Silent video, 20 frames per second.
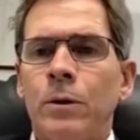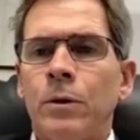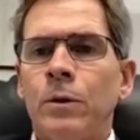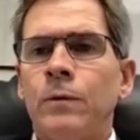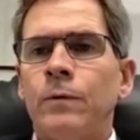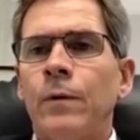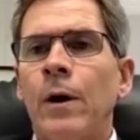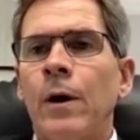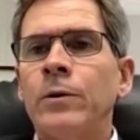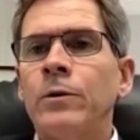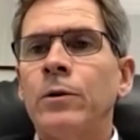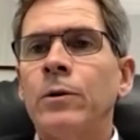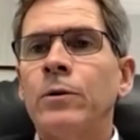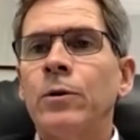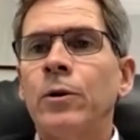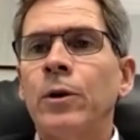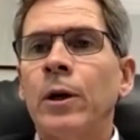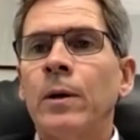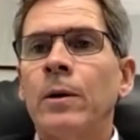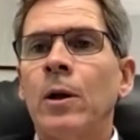Do you find you're
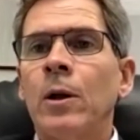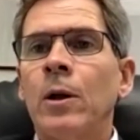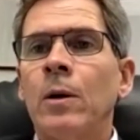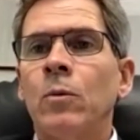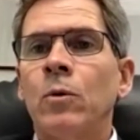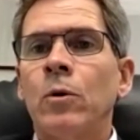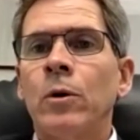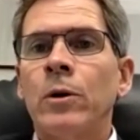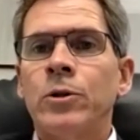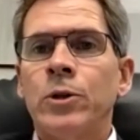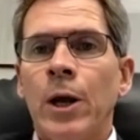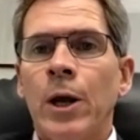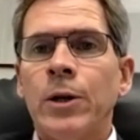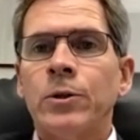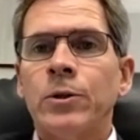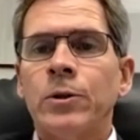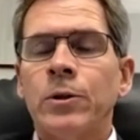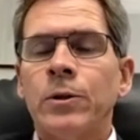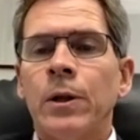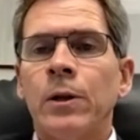doing a lot more
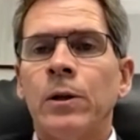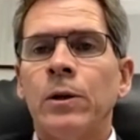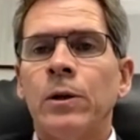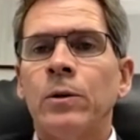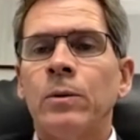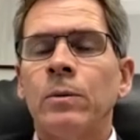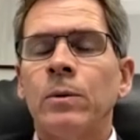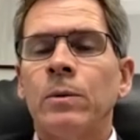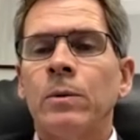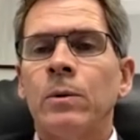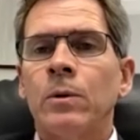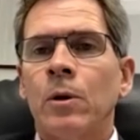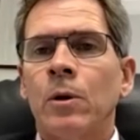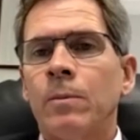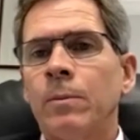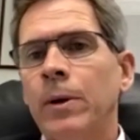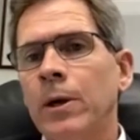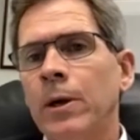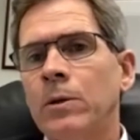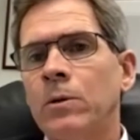injections than
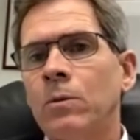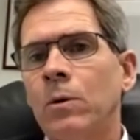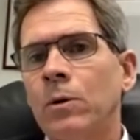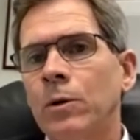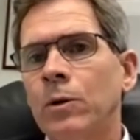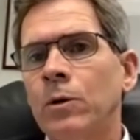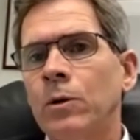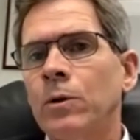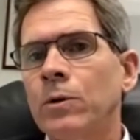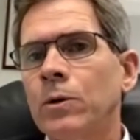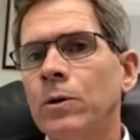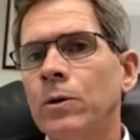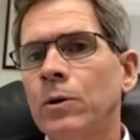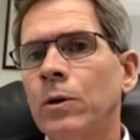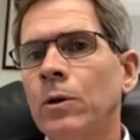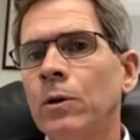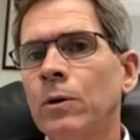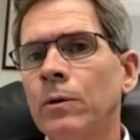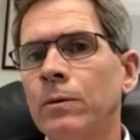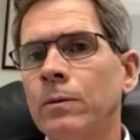compared to what you used to
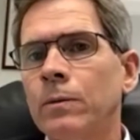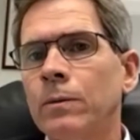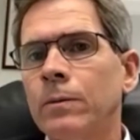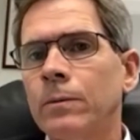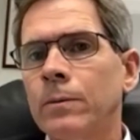do?